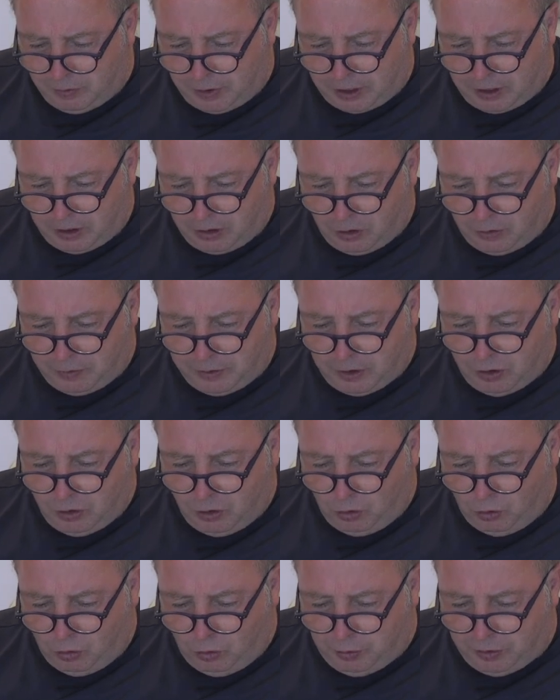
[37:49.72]
making a comment.
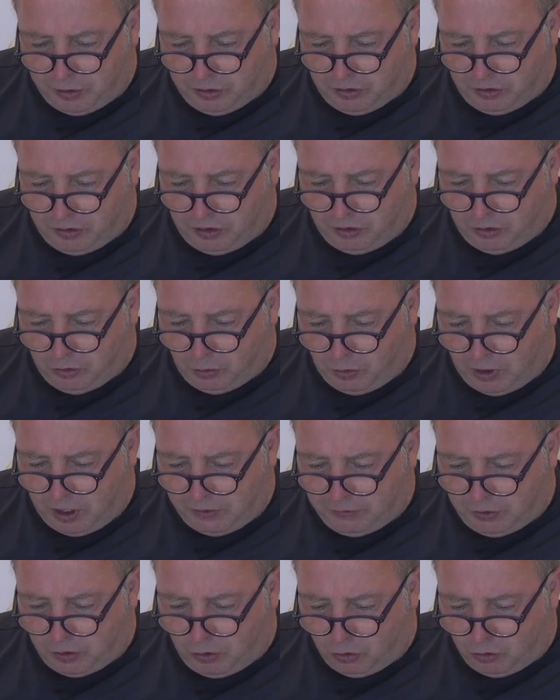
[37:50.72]
All businesses will
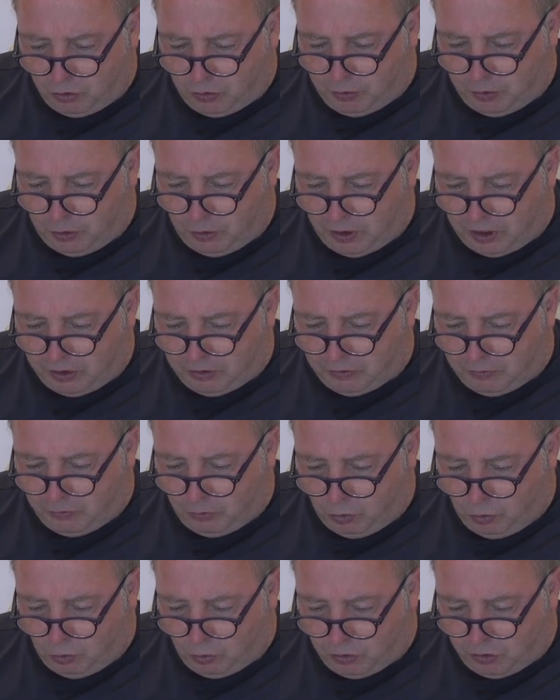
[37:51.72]
have to contribute as of
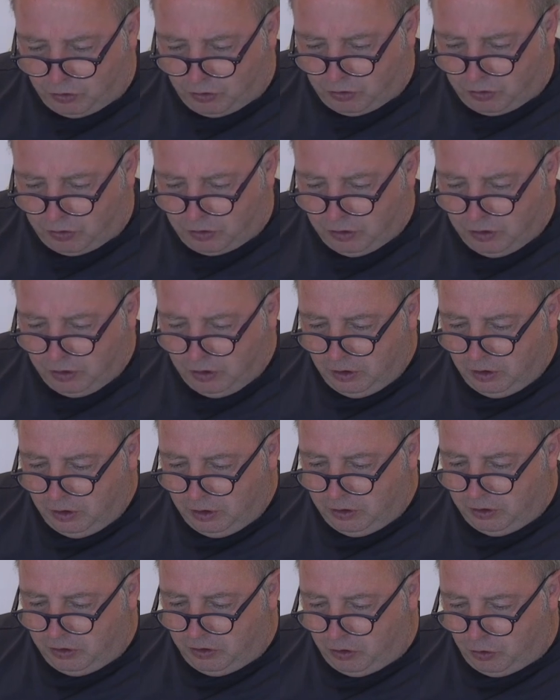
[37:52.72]
August.
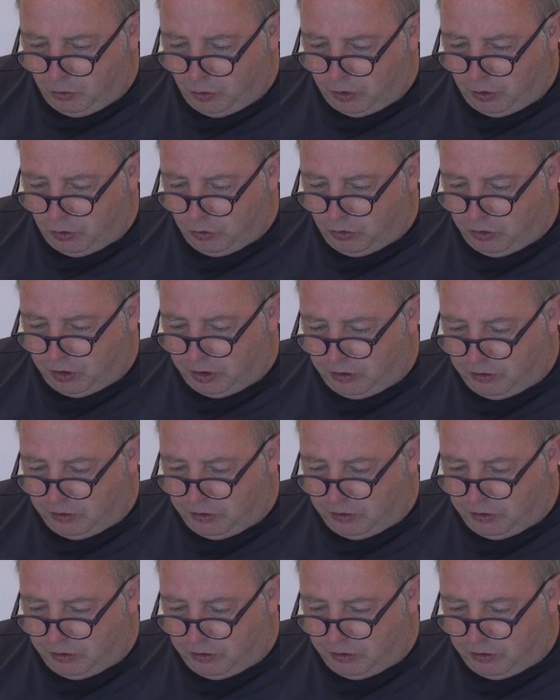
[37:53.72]
This is when you'll see